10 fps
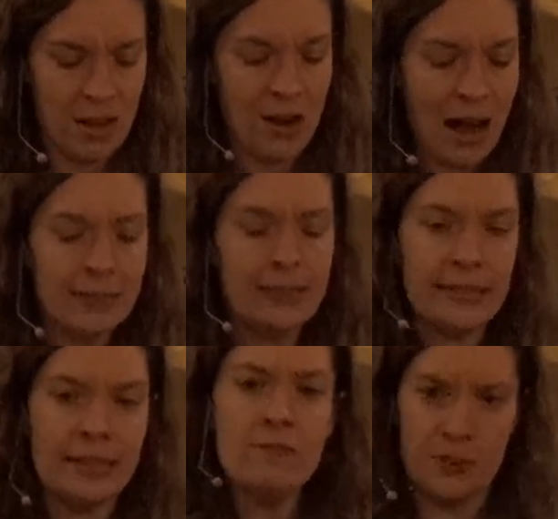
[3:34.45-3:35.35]
Not
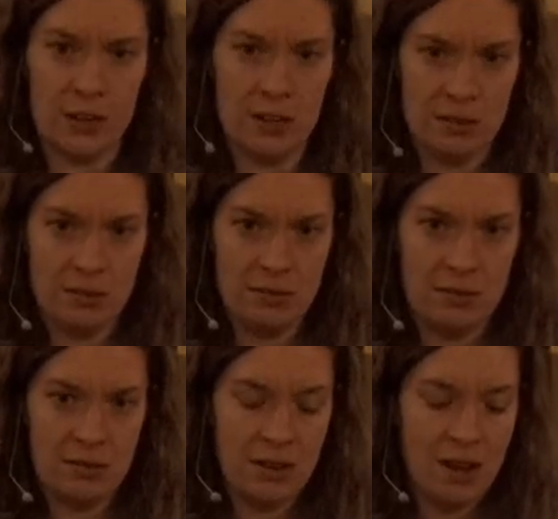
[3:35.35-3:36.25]
sinful,
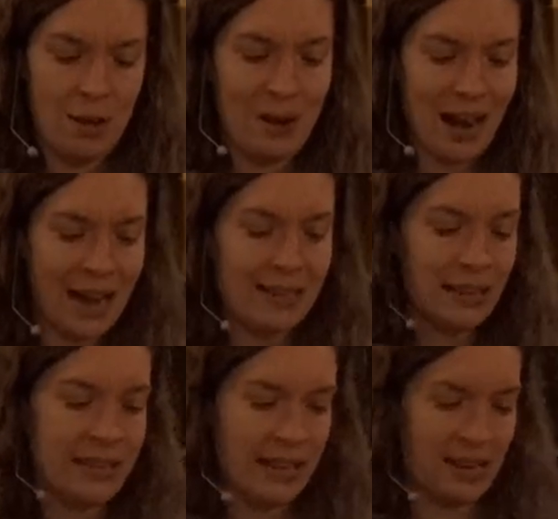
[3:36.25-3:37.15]
but
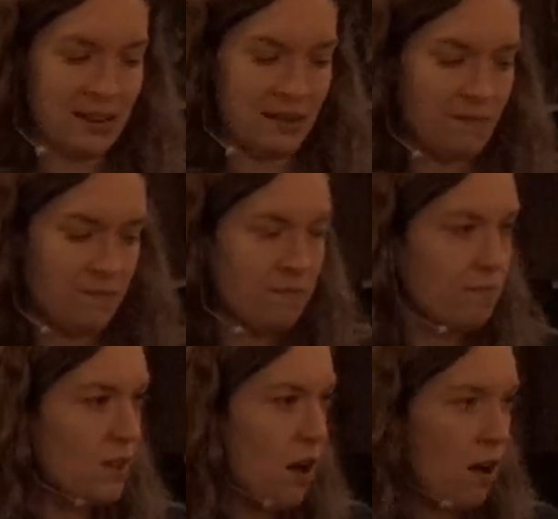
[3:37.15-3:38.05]
unclean
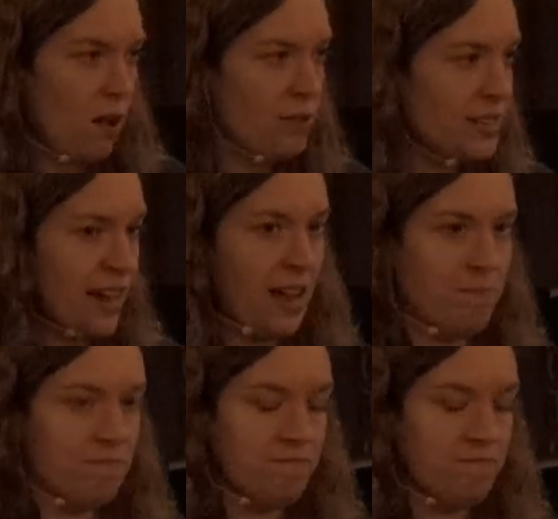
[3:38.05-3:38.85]
all the time.